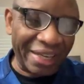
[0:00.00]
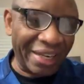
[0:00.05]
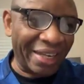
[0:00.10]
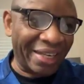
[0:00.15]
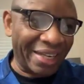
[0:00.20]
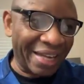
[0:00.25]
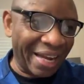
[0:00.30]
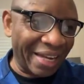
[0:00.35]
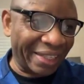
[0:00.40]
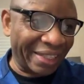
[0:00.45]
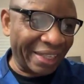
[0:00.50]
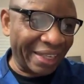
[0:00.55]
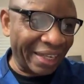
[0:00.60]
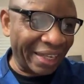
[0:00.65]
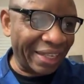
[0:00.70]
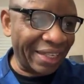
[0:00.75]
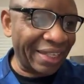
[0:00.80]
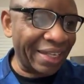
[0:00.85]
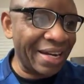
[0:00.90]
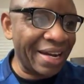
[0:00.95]
Click that
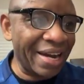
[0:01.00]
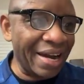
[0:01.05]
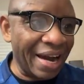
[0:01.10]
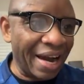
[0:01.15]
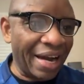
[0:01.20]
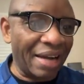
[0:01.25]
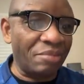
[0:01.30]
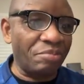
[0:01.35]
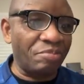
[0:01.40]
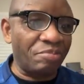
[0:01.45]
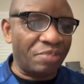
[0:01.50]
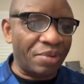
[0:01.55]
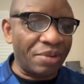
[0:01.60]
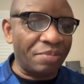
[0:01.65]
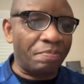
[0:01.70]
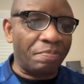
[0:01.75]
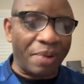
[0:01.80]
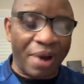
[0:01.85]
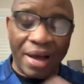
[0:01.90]
link and be